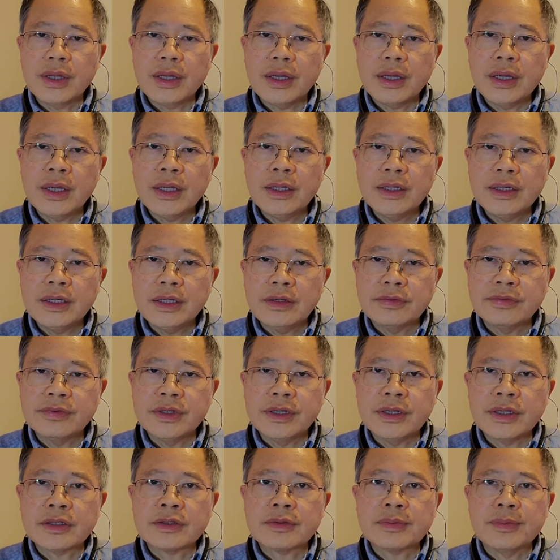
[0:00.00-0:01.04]
any of the
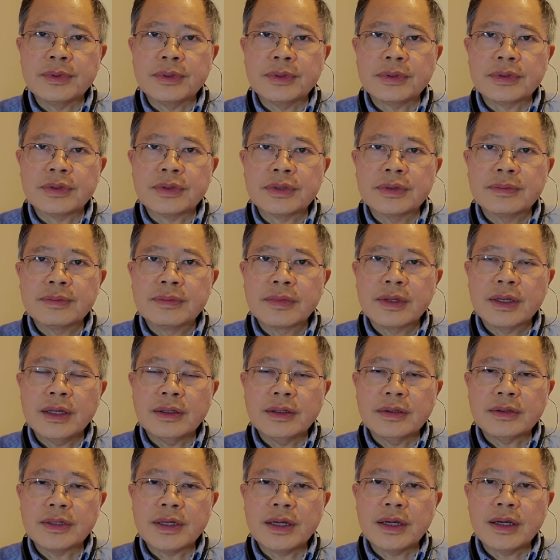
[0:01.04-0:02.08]
experts at the
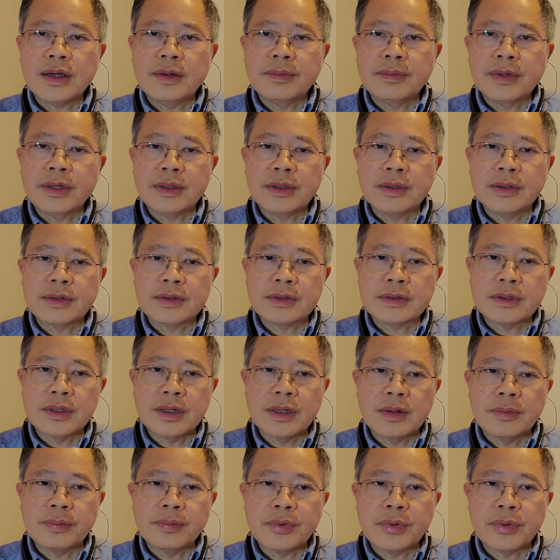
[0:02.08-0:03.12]
time that it
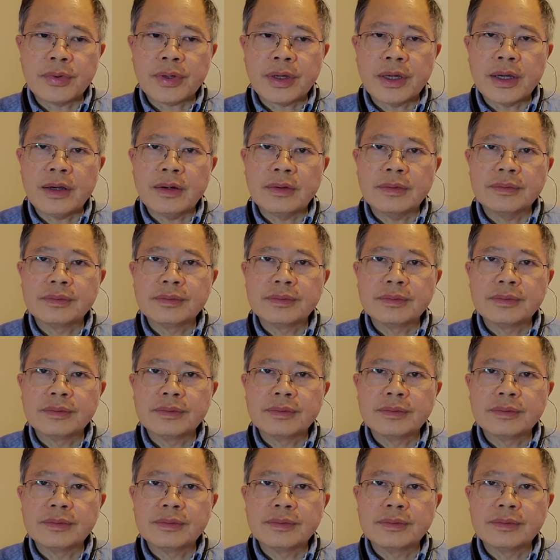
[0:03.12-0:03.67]
broke out.